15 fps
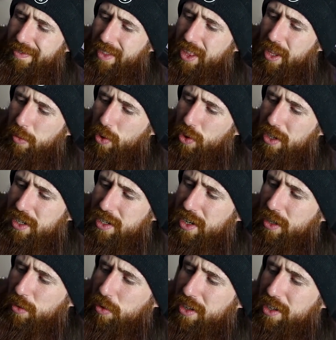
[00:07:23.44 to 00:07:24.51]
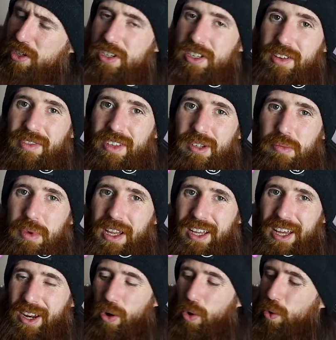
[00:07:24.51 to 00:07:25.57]
Boulies had, where they just have these big
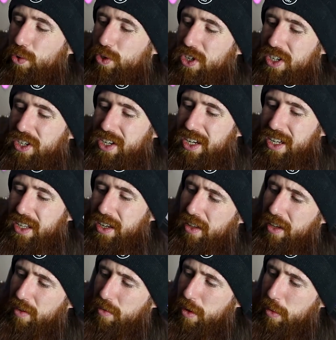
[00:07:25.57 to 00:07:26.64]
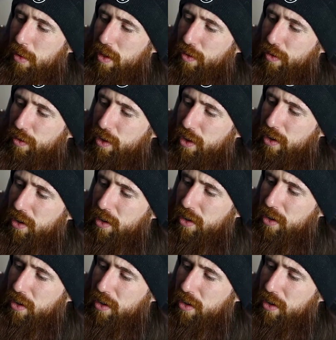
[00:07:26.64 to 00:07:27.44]
kind of holes in the side. They give me a bit of the fear.